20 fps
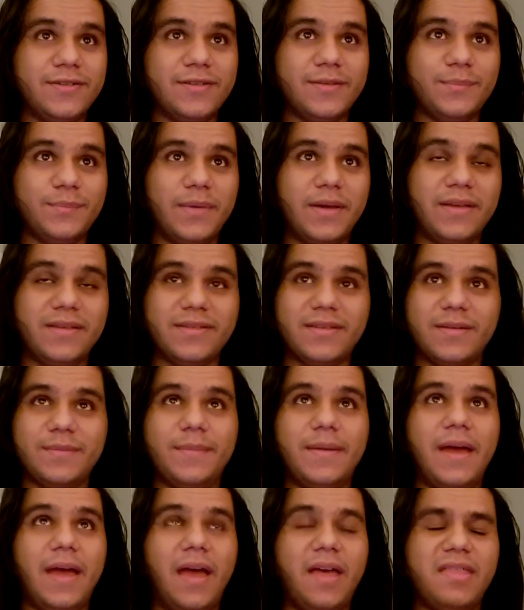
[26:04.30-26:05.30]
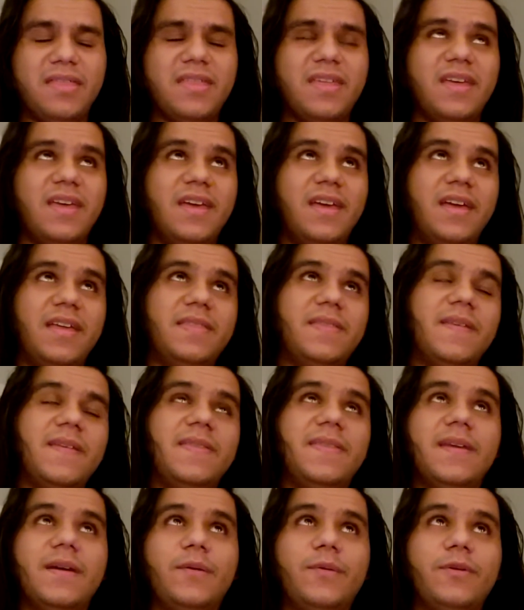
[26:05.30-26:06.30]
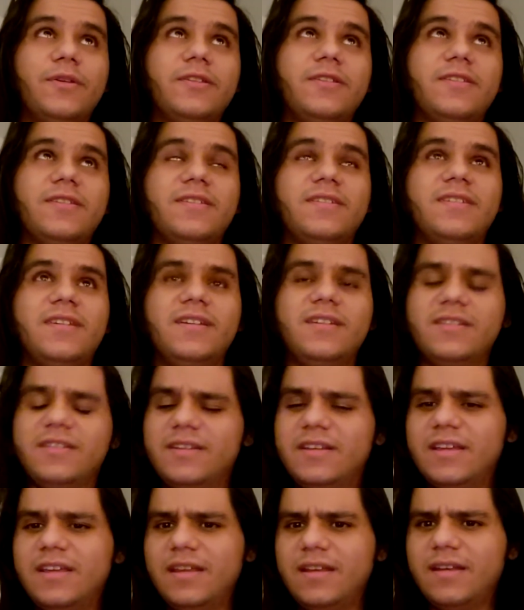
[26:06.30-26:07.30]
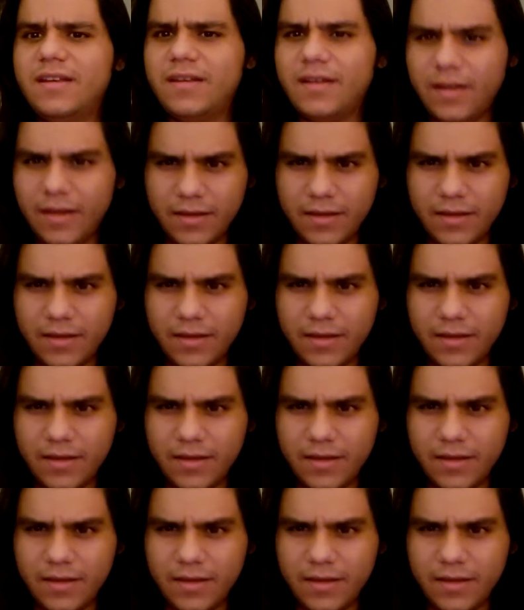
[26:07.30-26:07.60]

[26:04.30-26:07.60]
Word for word: some basic math, that there was 16,